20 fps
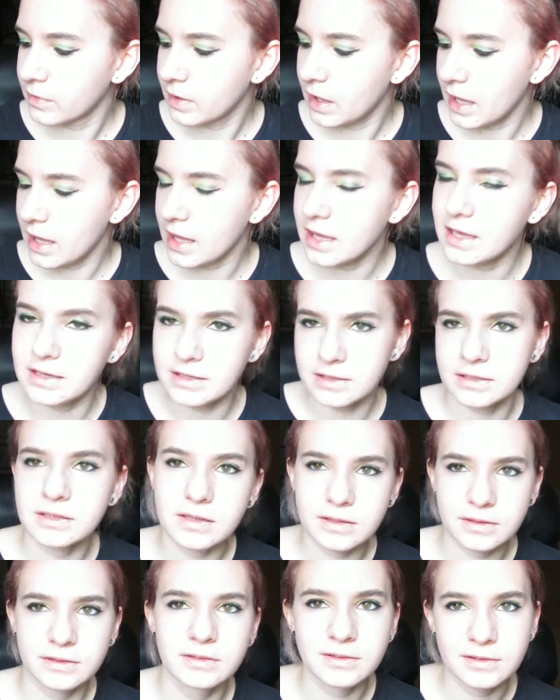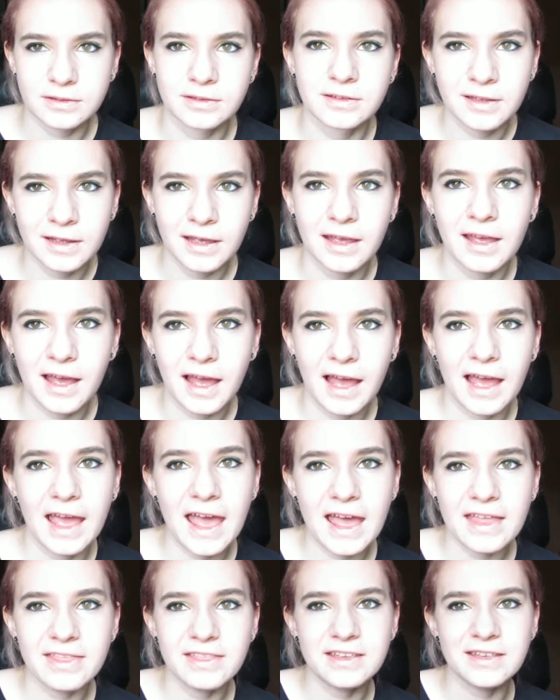And I
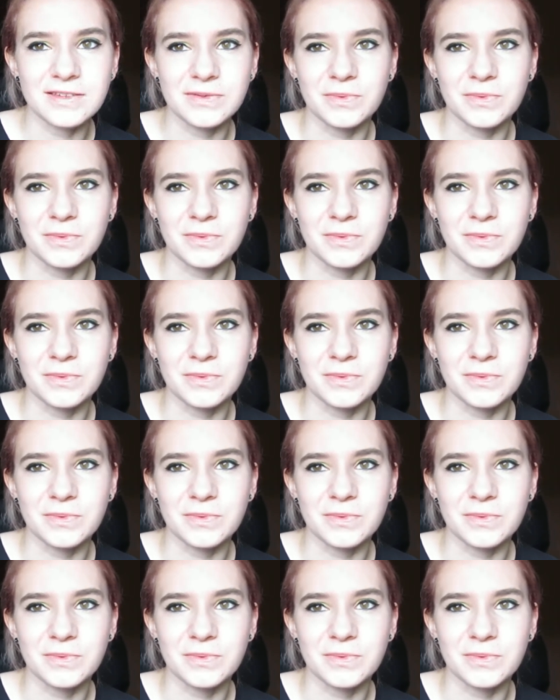had this